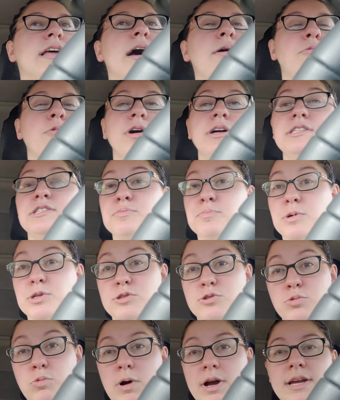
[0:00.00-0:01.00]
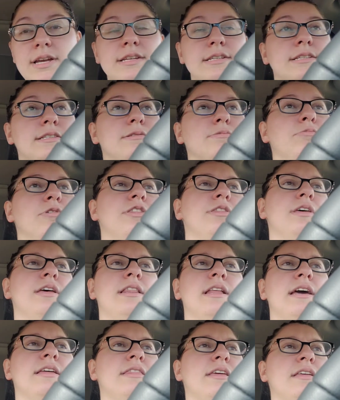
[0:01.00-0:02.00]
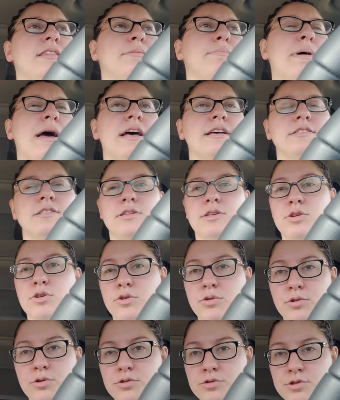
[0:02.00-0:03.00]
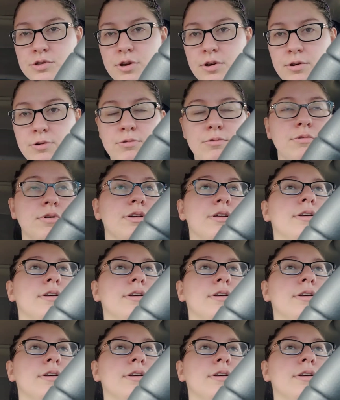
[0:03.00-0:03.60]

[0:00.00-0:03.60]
not once, but twice within, I think, the past year or so.